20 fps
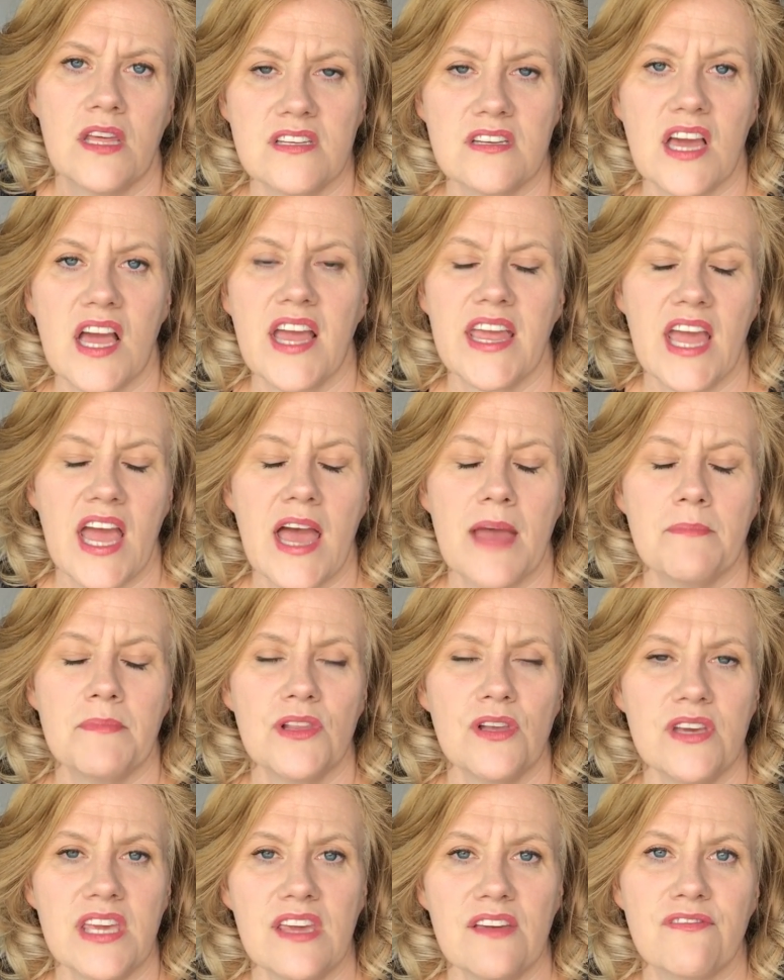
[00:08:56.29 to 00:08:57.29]
But I, I'm
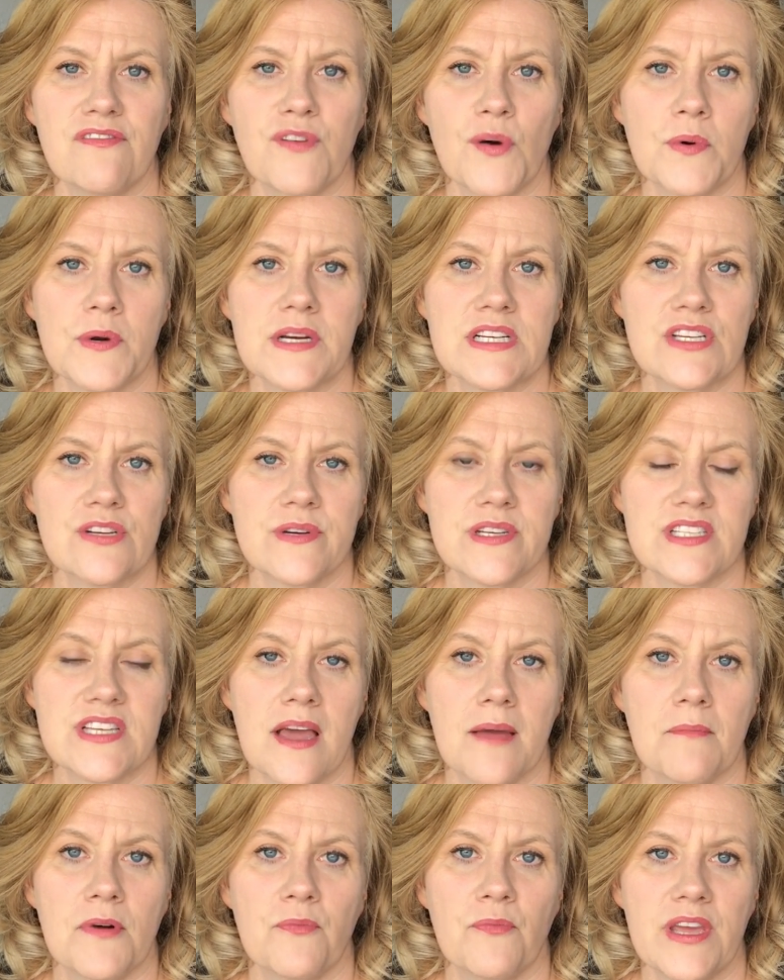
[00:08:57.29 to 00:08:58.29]
looking forward to a
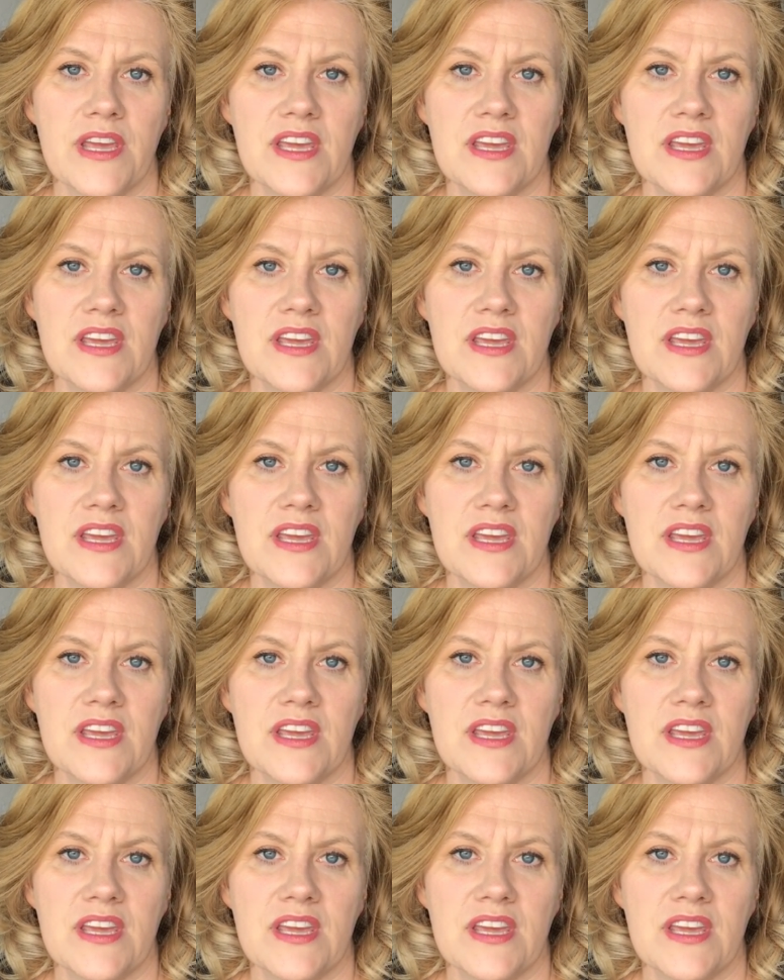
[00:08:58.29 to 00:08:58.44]
time when we